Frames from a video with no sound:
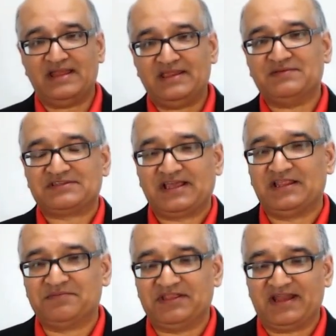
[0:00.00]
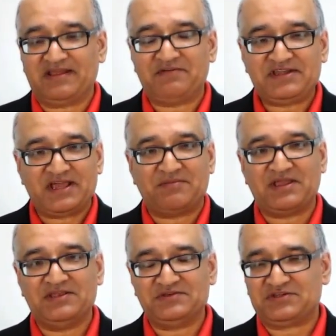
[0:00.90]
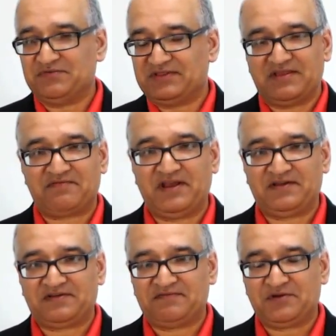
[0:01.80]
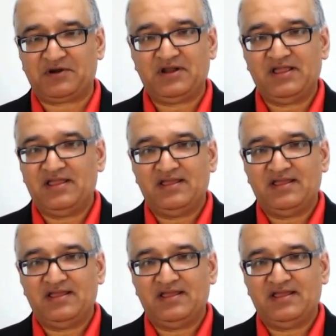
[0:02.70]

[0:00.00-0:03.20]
And he was telling me that every time I used it with every interviewer,